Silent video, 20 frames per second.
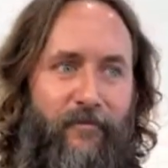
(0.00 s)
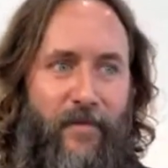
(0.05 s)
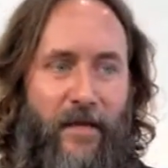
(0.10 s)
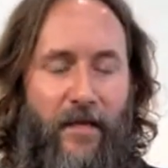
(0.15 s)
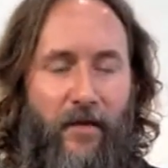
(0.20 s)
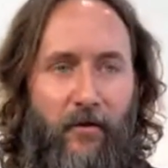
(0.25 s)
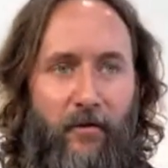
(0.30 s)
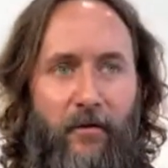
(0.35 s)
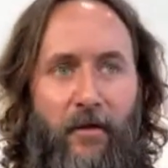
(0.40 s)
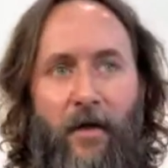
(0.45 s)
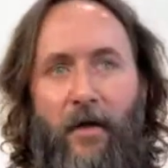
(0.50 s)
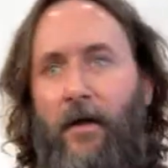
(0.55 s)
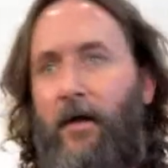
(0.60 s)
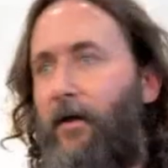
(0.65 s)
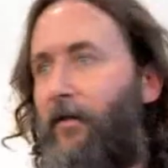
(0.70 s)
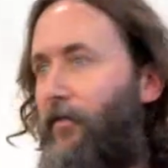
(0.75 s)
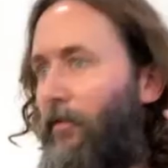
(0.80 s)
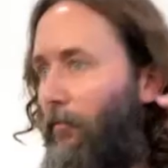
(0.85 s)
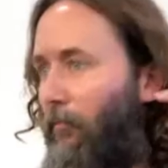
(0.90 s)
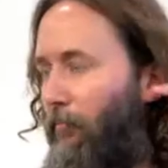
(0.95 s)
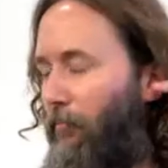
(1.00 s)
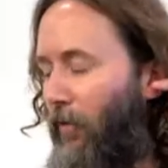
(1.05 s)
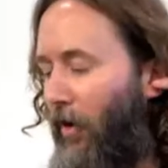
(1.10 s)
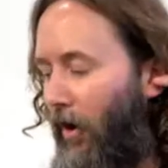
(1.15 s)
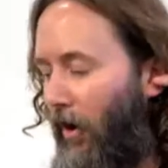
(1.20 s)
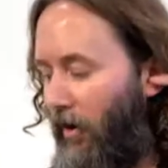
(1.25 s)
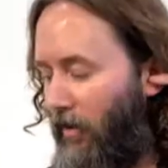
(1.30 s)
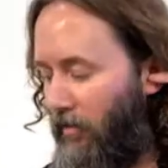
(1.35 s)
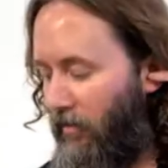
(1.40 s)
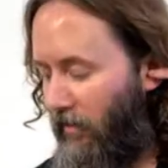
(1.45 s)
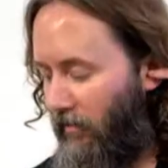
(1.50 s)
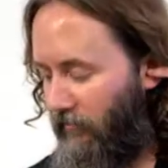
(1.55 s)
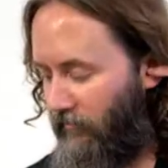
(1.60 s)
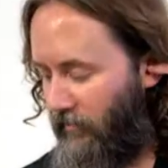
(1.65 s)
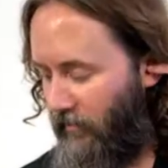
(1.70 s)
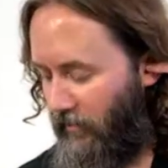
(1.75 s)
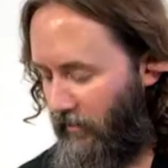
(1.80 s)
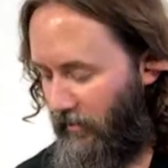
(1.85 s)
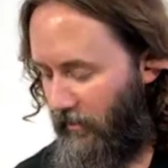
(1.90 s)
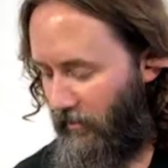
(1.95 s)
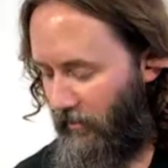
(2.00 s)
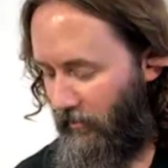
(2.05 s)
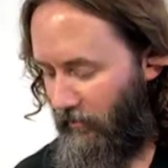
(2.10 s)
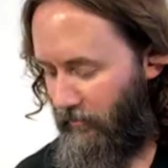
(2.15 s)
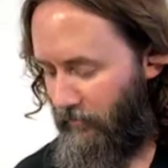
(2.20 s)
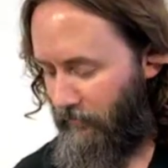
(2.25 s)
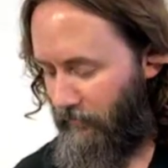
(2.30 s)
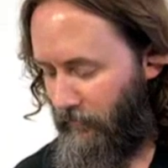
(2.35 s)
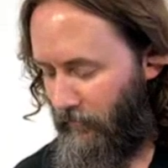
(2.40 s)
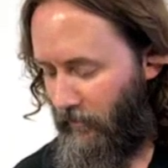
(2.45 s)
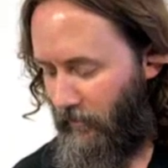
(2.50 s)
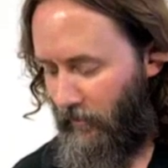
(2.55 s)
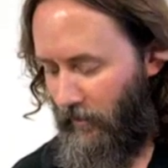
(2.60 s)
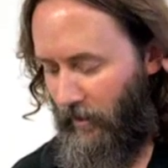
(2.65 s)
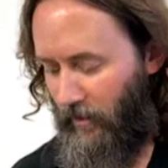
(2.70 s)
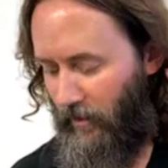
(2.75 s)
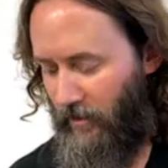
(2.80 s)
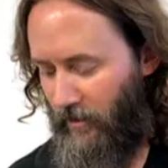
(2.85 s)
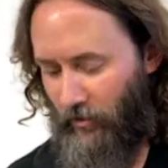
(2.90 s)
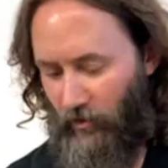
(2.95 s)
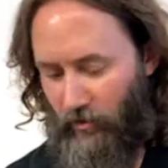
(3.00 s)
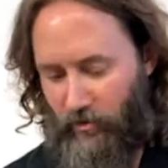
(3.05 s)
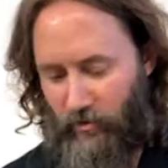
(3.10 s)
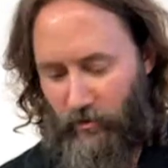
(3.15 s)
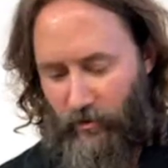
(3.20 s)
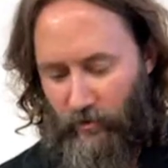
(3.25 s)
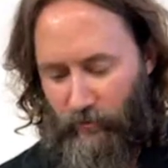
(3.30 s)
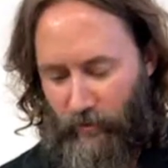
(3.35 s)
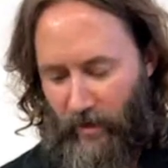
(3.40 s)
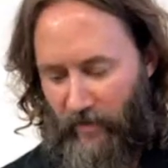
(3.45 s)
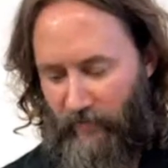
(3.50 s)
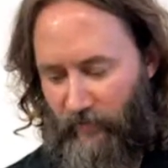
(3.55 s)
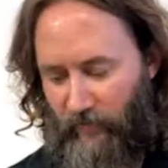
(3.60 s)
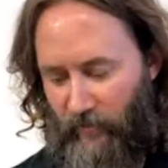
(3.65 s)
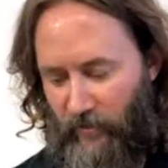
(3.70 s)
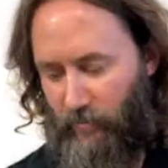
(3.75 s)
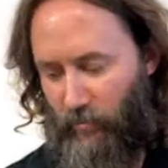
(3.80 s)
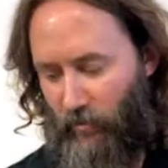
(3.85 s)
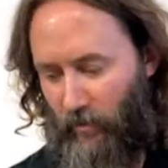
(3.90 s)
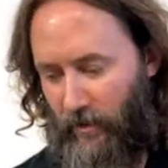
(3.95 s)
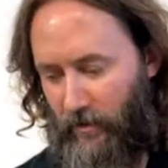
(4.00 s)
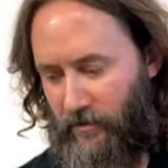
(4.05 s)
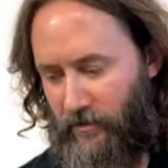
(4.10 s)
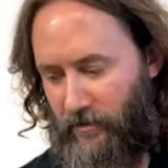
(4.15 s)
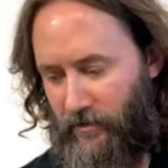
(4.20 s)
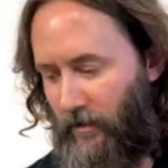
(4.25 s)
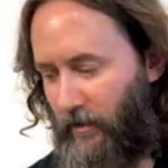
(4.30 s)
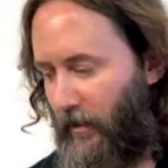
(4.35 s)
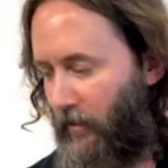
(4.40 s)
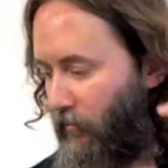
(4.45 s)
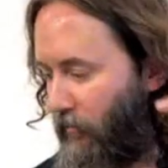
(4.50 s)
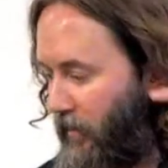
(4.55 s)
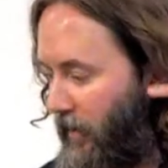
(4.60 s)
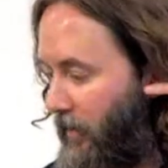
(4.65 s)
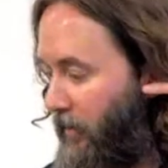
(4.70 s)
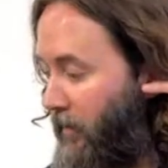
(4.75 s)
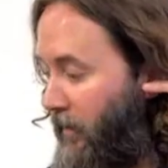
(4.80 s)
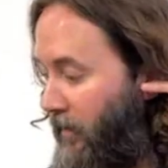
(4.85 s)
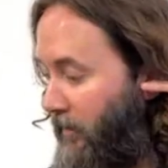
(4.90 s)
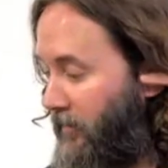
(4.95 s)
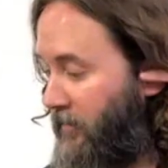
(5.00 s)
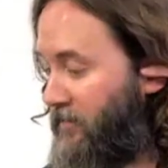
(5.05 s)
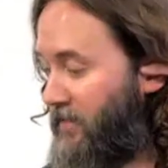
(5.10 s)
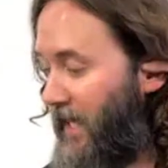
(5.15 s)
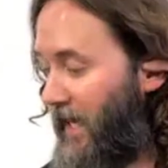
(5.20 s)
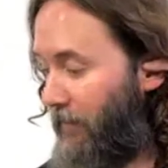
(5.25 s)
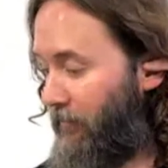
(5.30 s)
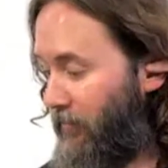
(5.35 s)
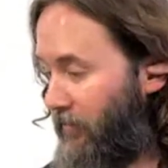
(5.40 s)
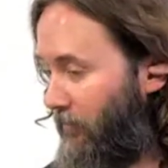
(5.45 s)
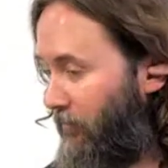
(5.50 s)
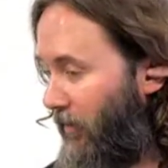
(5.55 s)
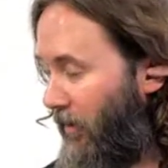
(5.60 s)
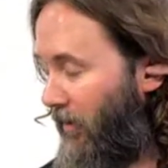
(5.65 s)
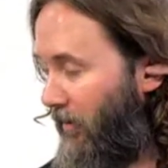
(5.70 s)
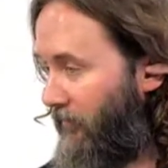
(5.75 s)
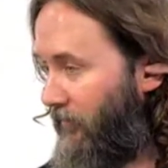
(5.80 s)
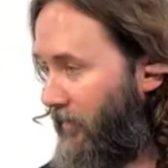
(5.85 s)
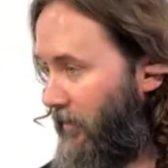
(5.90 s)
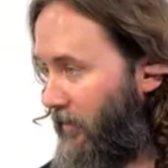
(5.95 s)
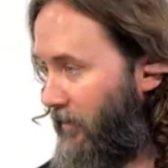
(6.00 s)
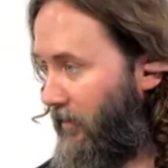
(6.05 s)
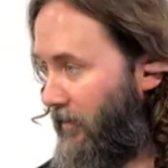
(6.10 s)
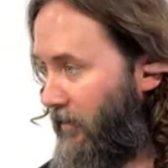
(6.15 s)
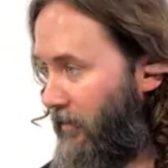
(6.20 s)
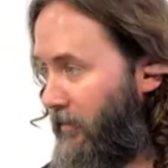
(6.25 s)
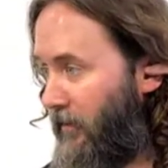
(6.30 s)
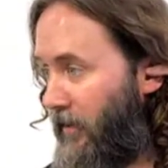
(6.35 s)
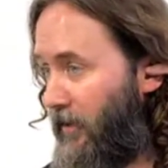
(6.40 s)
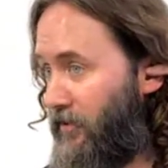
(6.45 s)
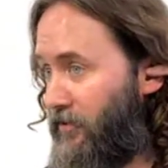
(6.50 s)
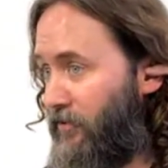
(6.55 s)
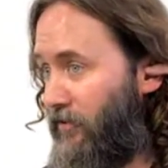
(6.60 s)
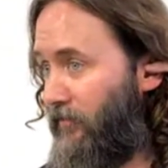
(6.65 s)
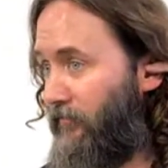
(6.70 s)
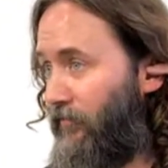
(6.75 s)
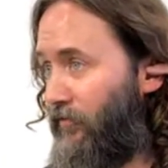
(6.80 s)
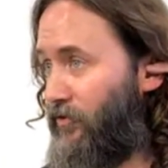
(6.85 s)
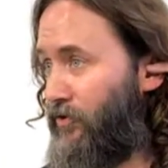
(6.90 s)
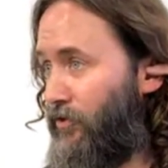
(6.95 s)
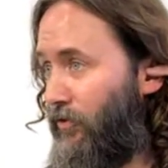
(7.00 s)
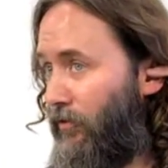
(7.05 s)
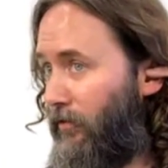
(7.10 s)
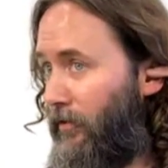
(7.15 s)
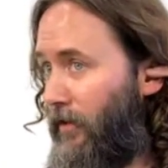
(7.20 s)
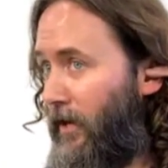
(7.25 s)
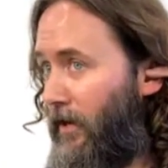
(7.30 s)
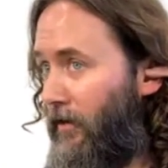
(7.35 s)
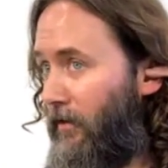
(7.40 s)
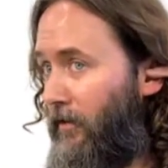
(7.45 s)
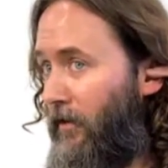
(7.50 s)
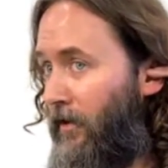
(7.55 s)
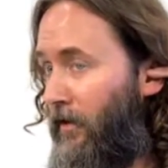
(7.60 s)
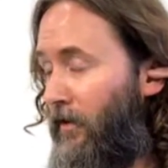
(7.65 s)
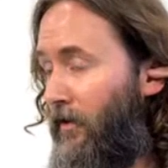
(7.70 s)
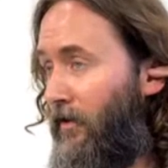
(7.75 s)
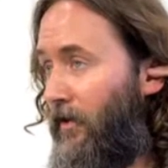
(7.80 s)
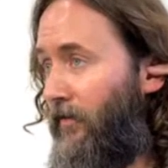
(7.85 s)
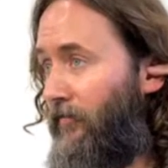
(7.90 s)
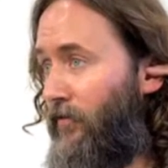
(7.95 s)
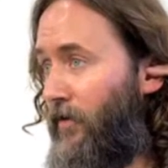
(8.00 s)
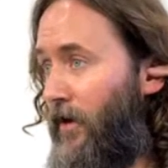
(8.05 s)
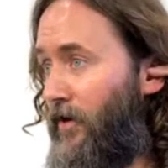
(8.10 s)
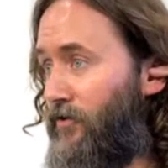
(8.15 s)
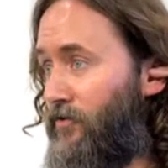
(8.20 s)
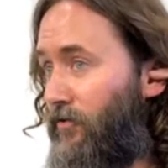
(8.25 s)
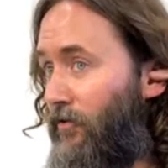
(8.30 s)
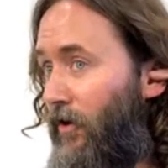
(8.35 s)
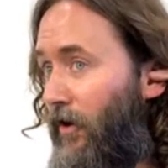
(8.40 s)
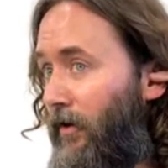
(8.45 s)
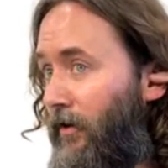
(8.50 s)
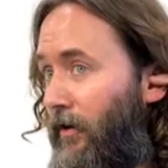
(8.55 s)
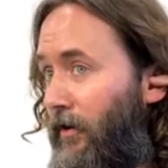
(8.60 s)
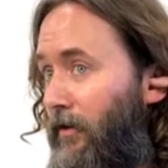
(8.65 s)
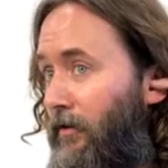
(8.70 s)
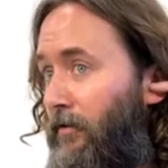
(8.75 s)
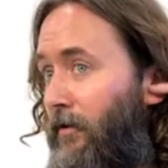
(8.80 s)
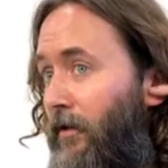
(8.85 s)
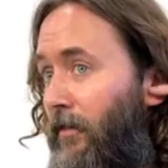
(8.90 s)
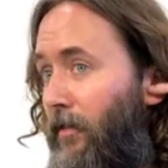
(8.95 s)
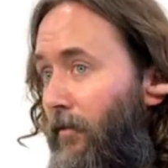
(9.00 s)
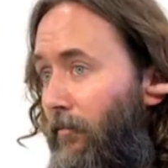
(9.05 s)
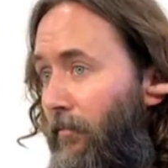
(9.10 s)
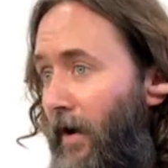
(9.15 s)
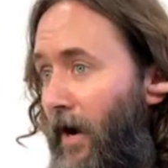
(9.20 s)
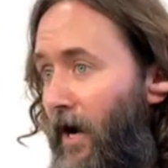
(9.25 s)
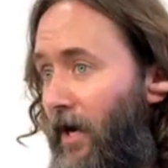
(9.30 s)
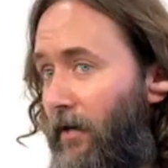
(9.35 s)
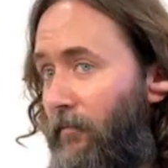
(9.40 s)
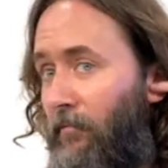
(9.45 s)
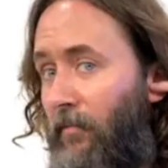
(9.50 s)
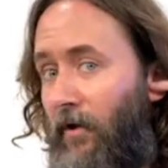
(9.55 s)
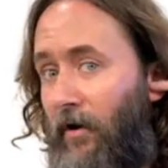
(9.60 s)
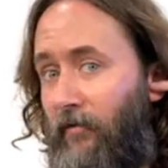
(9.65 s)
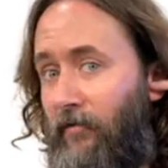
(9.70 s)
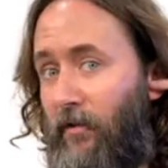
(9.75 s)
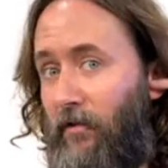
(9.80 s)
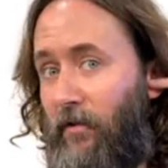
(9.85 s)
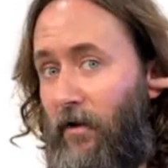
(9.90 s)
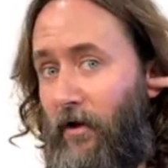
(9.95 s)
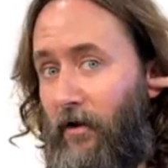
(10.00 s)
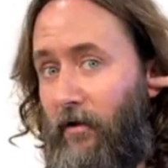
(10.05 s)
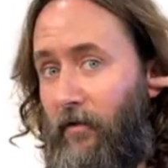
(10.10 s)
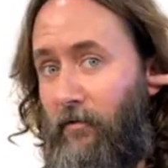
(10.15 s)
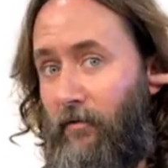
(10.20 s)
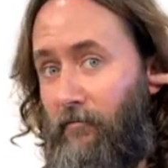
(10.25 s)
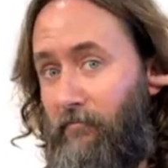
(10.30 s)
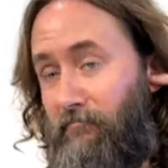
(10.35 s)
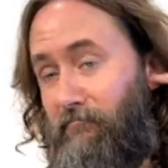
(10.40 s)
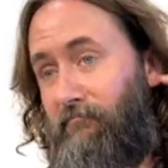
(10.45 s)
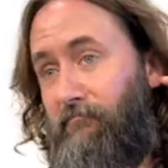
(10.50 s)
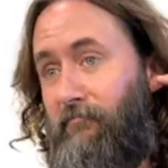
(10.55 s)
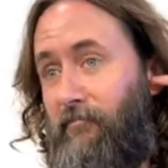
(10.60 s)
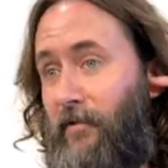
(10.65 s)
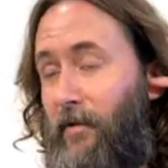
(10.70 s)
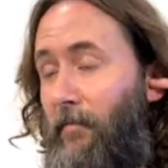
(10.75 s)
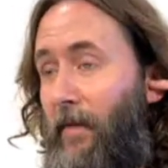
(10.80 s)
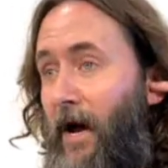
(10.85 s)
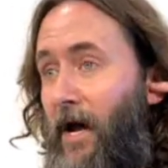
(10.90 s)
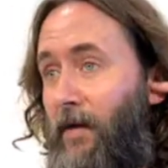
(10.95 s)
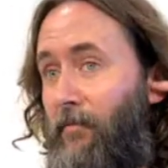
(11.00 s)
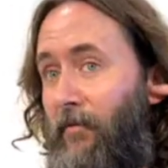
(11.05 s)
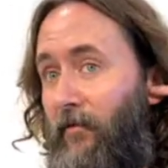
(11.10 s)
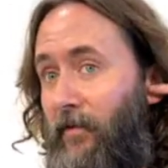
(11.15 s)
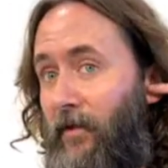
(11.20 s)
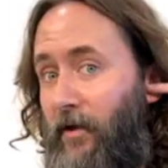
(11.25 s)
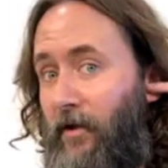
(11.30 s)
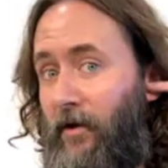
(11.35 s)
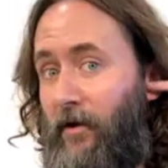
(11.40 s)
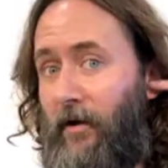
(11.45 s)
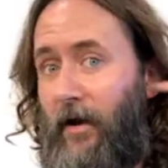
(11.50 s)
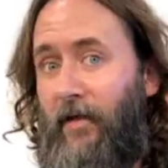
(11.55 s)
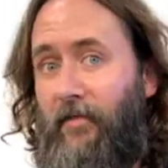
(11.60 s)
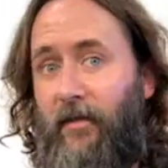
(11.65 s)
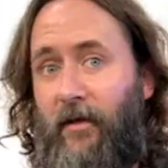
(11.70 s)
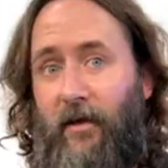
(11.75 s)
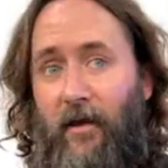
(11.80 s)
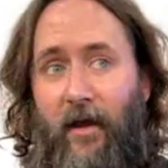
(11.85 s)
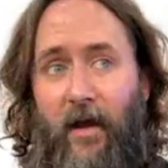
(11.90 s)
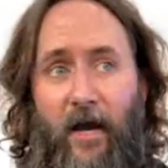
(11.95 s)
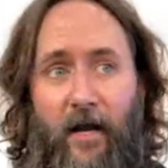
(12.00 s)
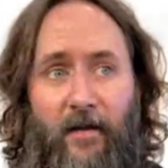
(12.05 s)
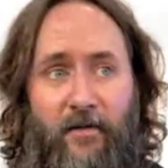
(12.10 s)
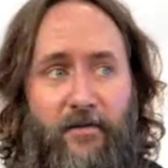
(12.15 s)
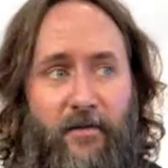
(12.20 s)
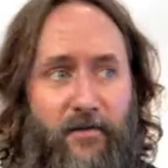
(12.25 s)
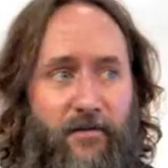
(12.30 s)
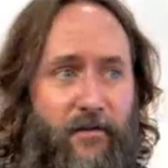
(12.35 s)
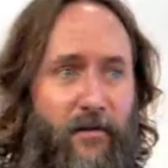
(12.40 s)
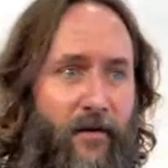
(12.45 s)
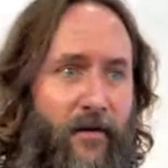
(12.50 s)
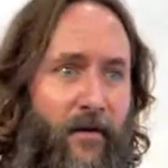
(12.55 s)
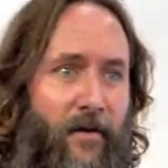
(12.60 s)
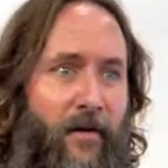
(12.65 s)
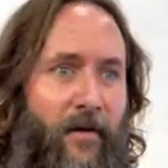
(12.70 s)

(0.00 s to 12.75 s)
feel, the ball of the ear is a good reference point to be like, okay, the top of the ball of the ear is good for shorter hair. If your hair is longer, the bottom of the ear, I think can kind of just